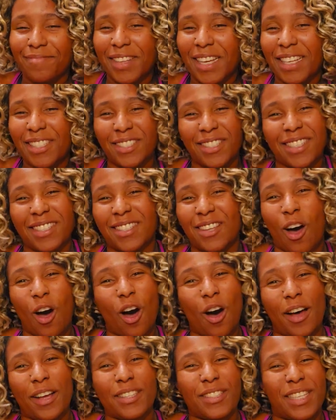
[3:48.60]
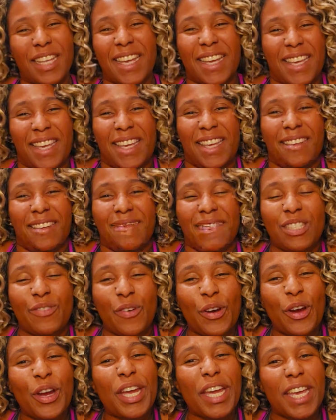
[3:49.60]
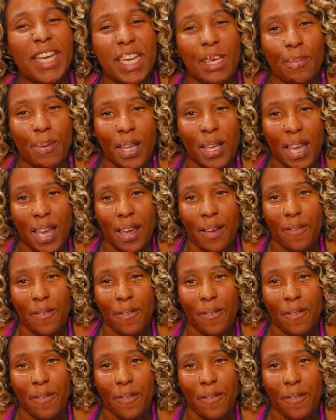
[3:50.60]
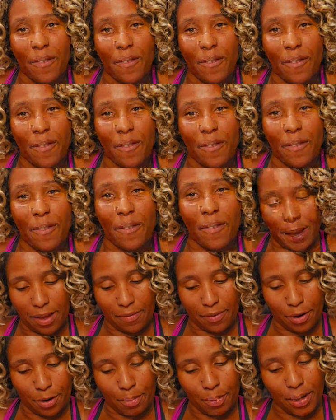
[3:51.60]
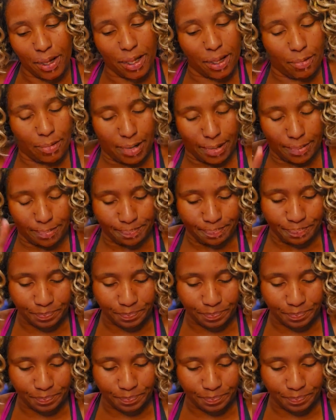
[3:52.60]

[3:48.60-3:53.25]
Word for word: it's just all it's icky. It's very icky behavior and very pick me behavior. But anyway,